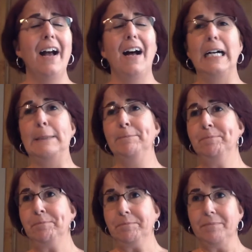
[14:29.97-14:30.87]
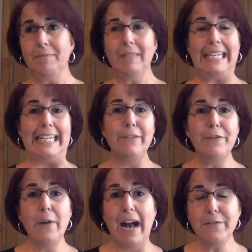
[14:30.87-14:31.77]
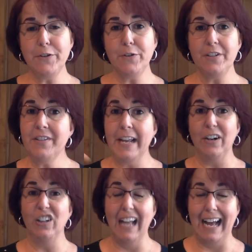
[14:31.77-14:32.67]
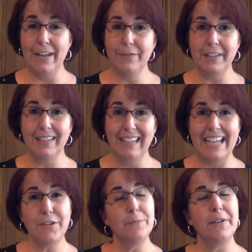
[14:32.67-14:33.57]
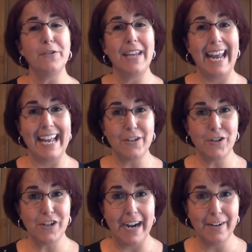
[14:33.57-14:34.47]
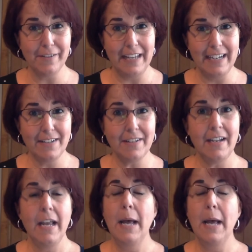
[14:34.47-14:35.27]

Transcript: Um, if you have students that are live in the classroom but you can't share things,